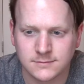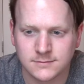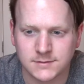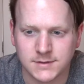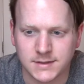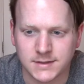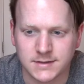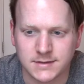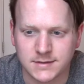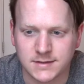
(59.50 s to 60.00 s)

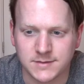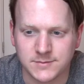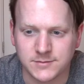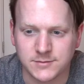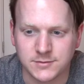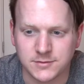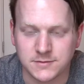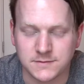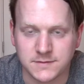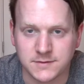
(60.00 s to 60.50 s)
things that
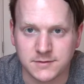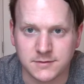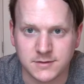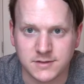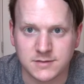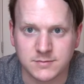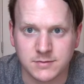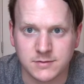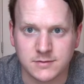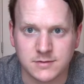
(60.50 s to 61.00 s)
move that
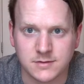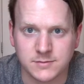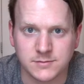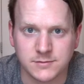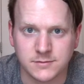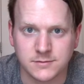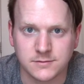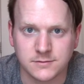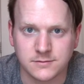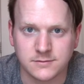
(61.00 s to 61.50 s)
aren't supposed to
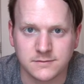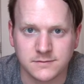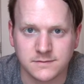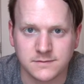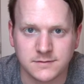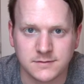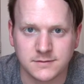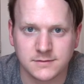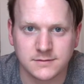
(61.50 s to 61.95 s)
move.